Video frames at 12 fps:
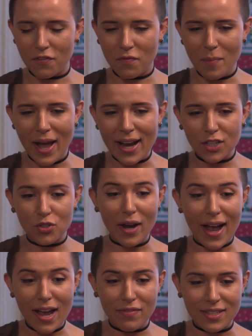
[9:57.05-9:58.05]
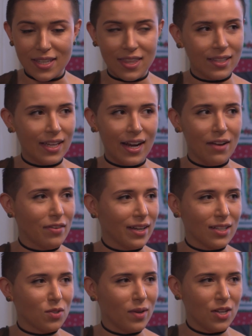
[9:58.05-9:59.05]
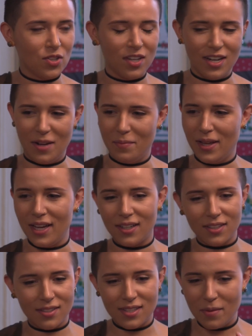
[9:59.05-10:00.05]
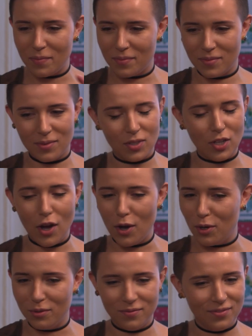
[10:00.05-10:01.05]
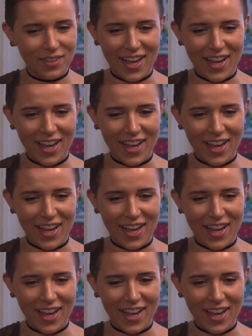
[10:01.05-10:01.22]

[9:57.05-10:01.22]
if my drive is the thing that ever gets questioned, I'm like, you're